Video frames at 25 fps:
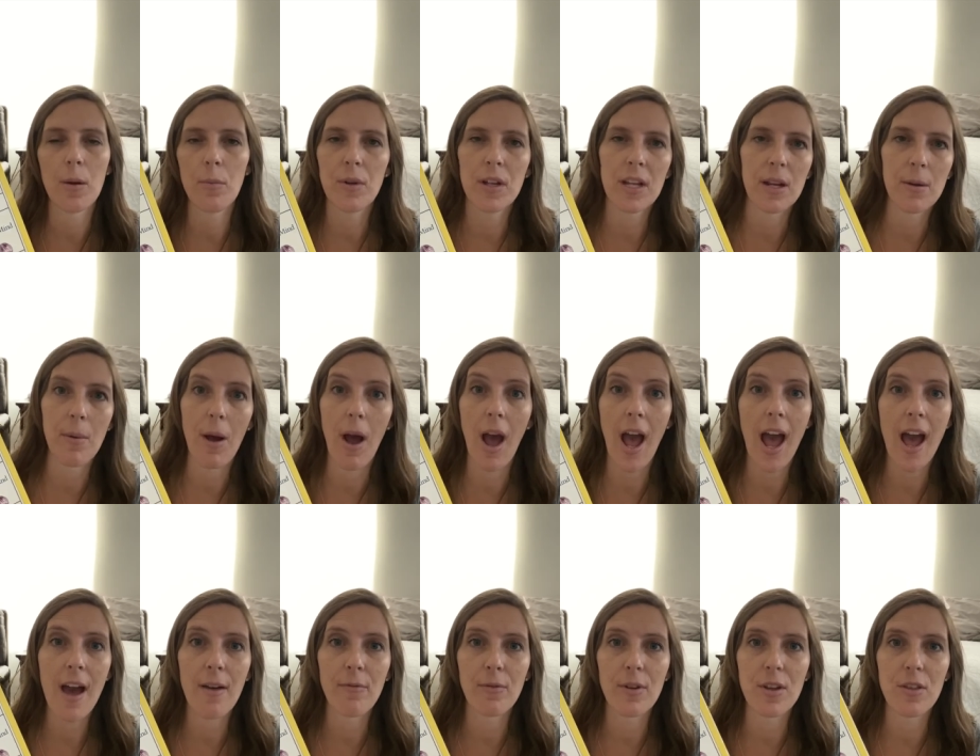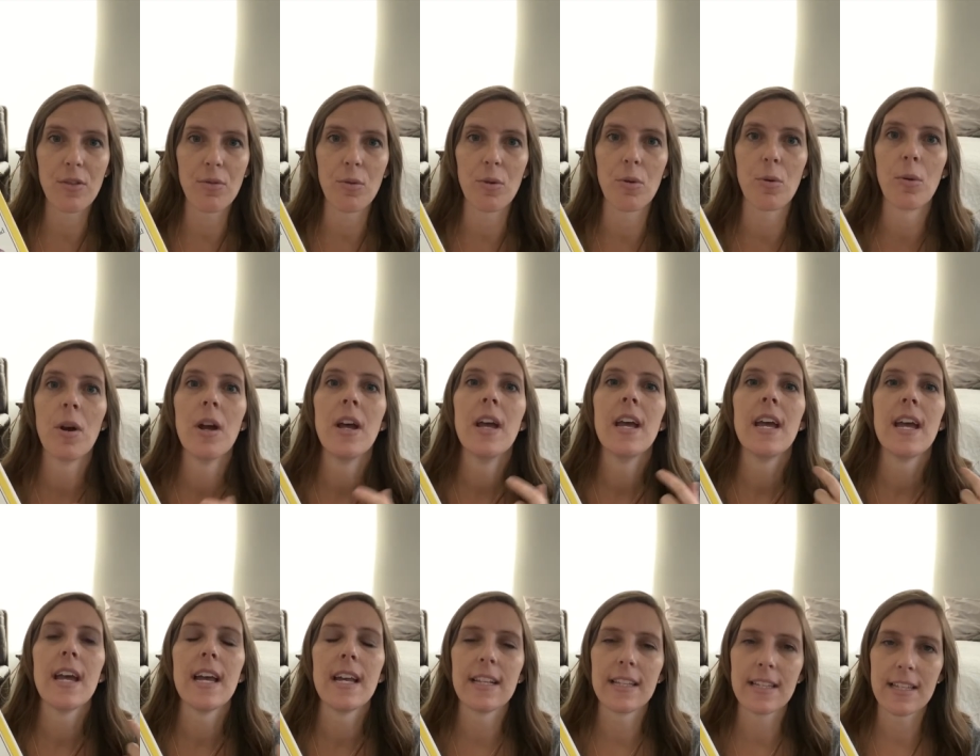we get about halfway through,
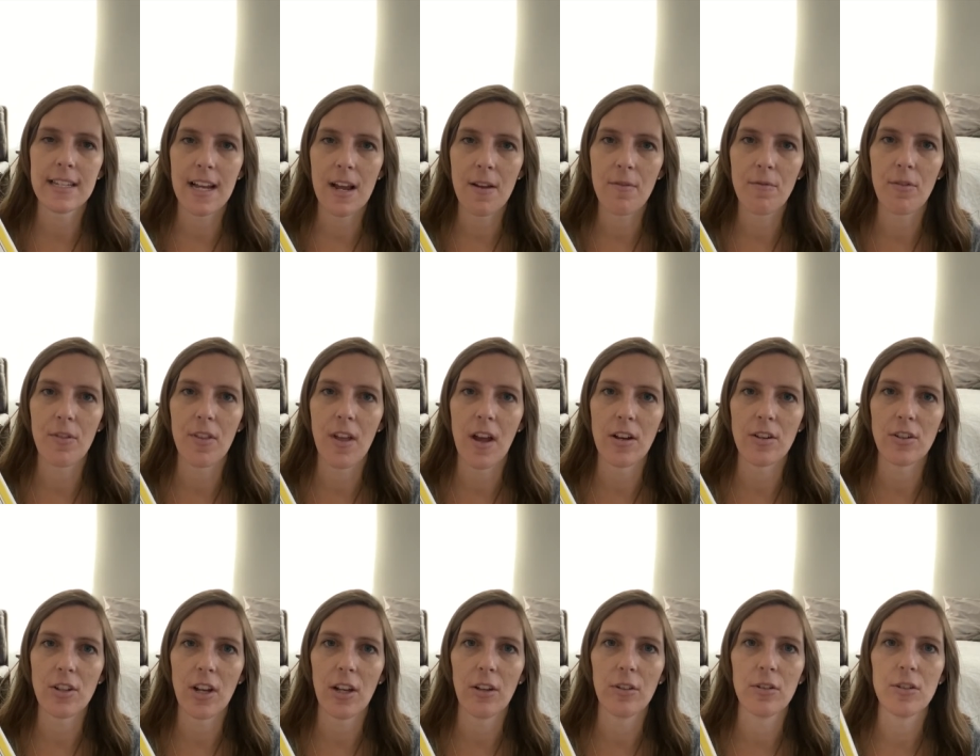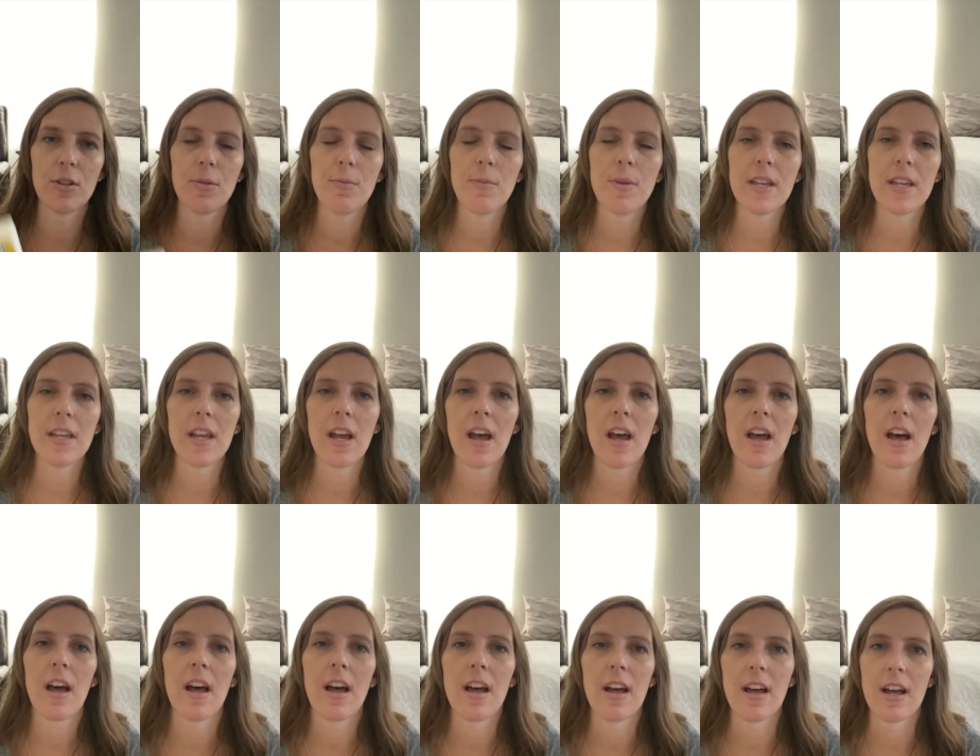it's time for that child to be
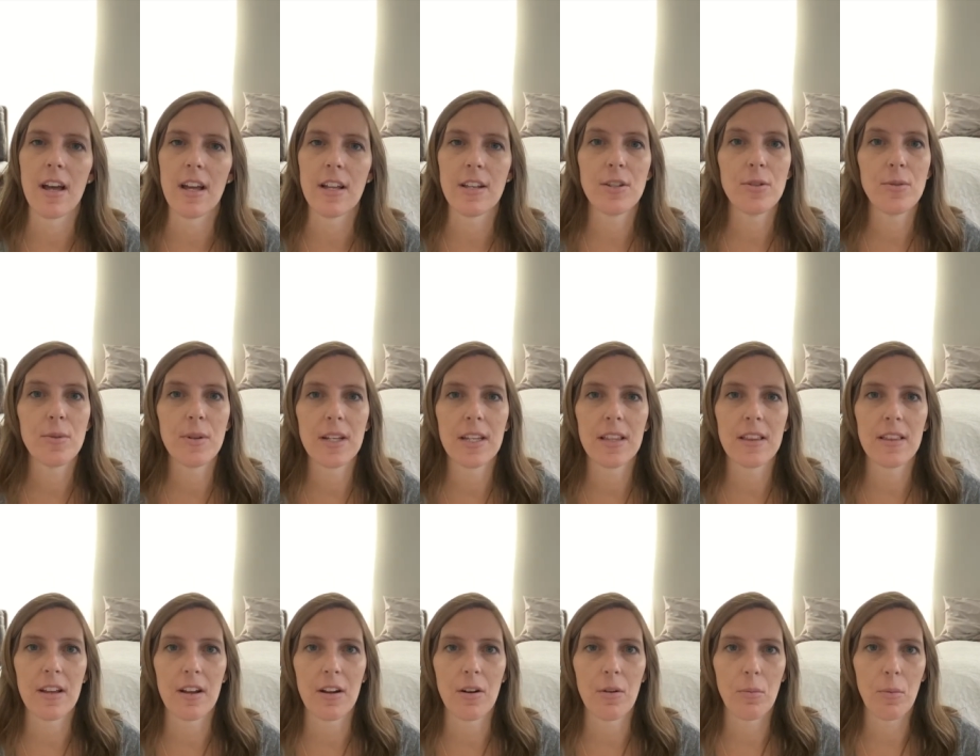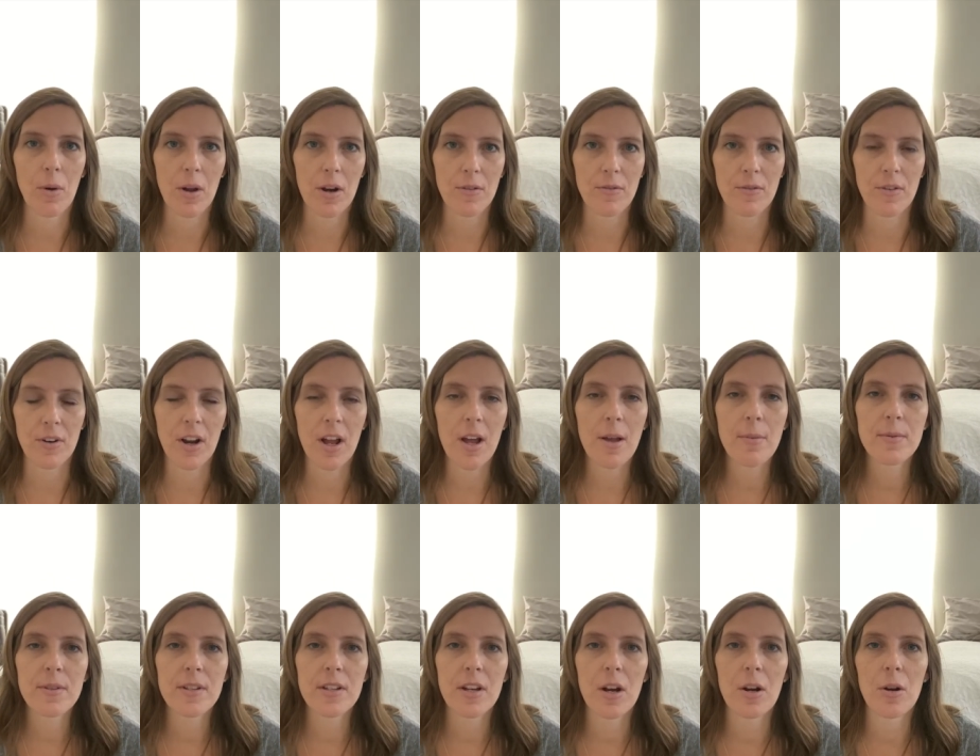doing their Waterford
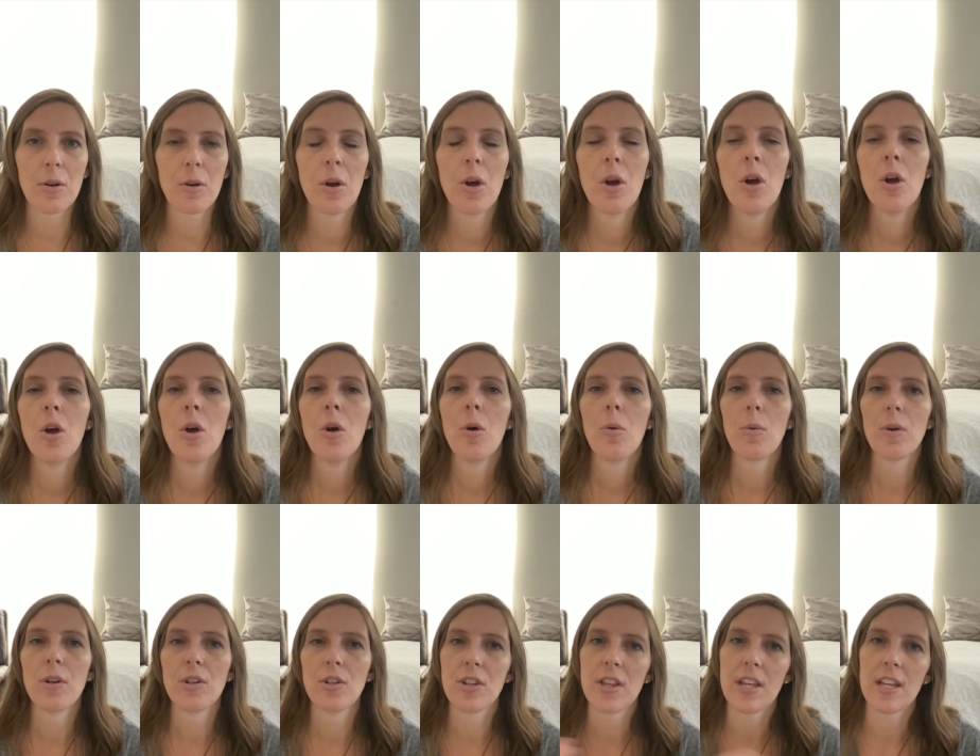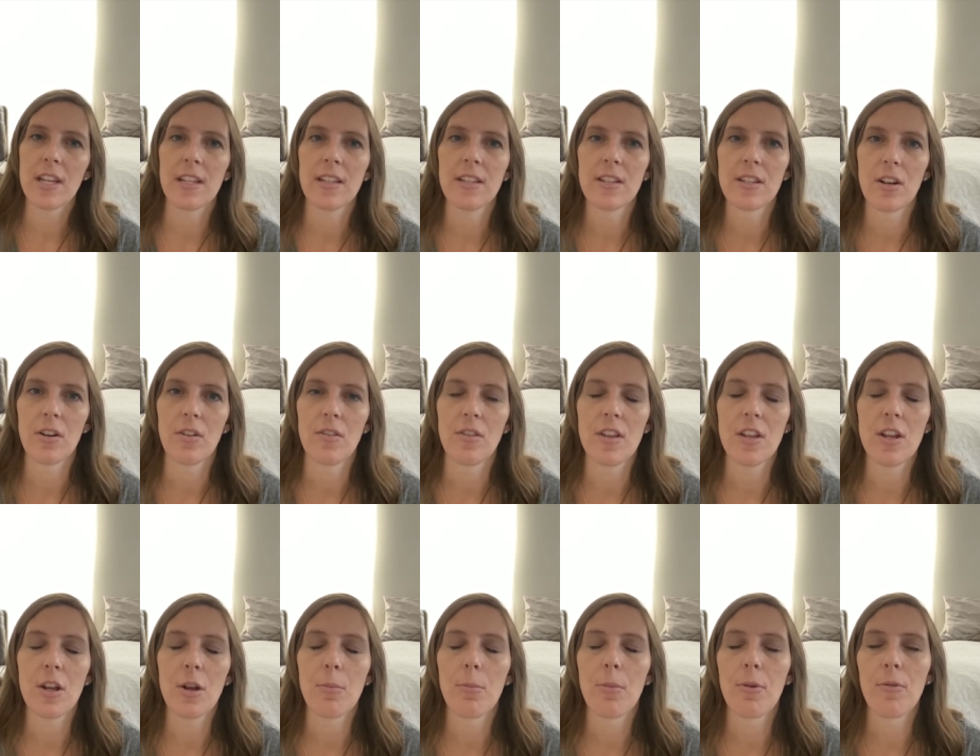Upstart, which they can start the
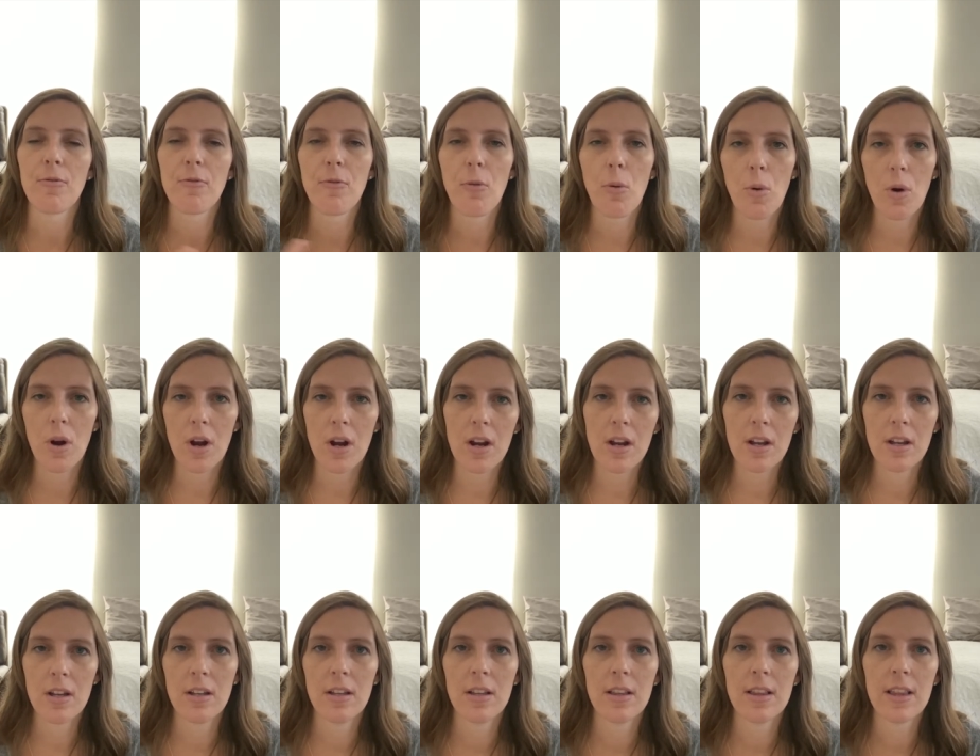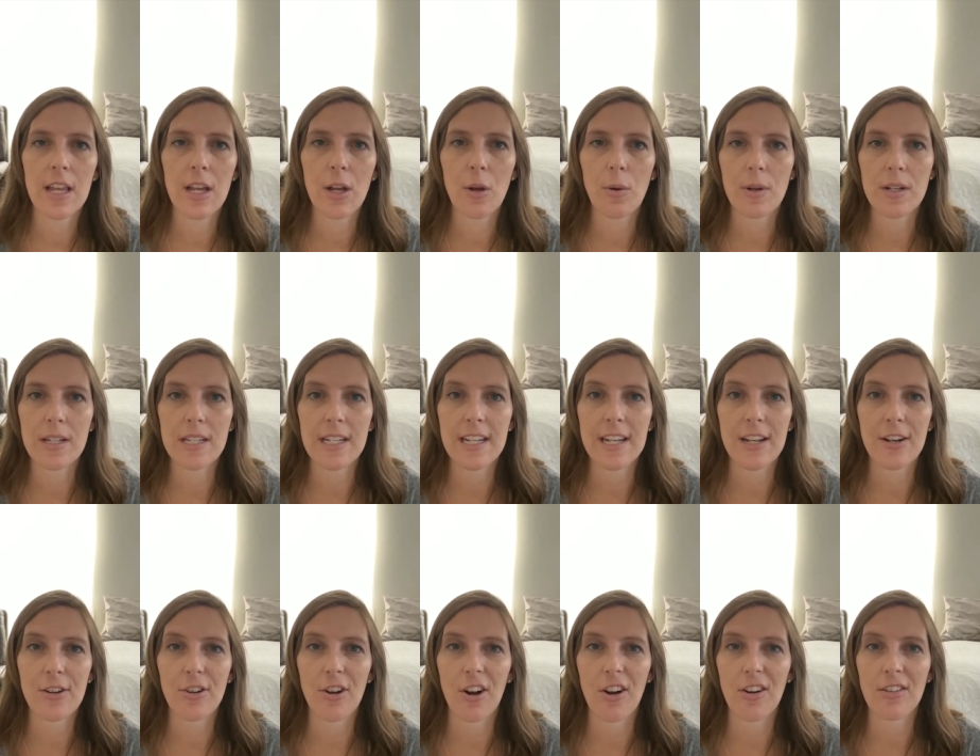year before they go into
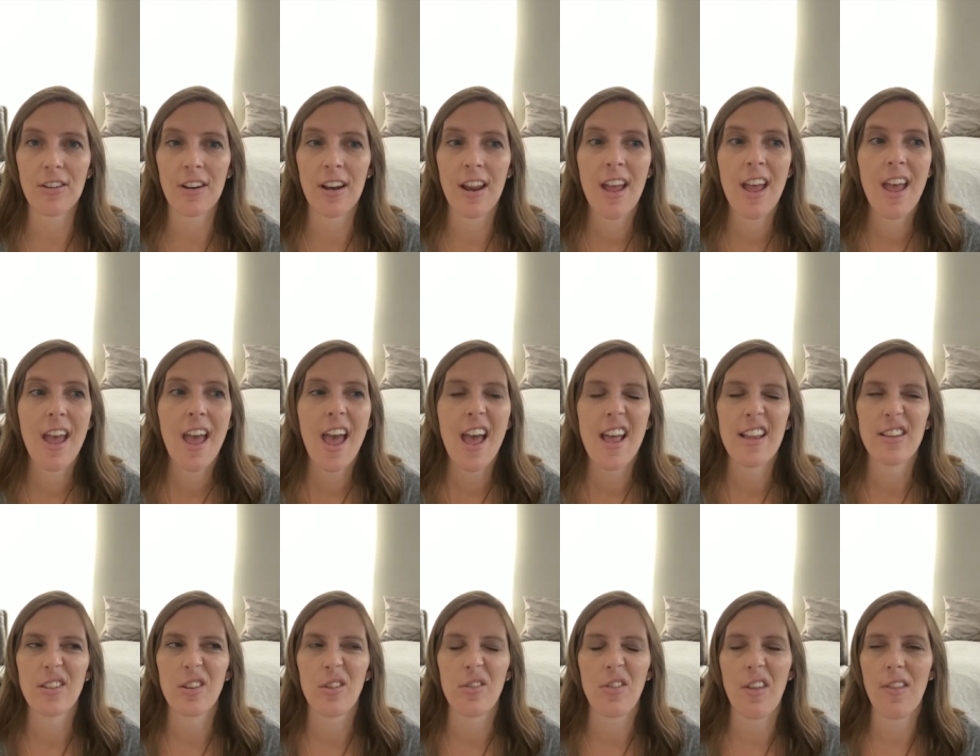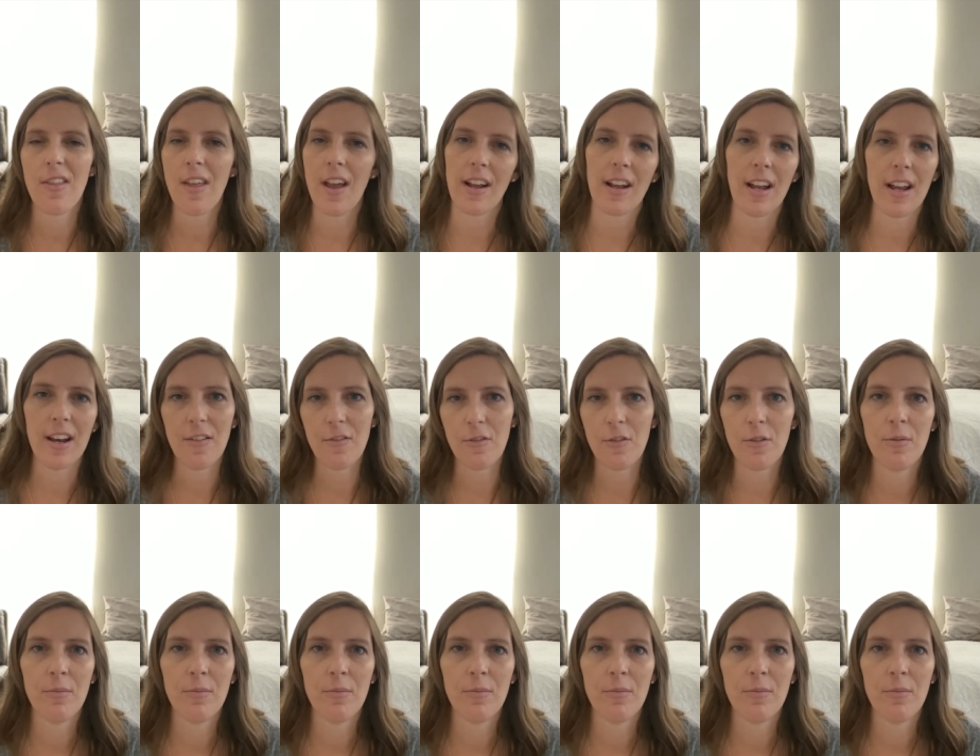kindergarten. And so then that kind of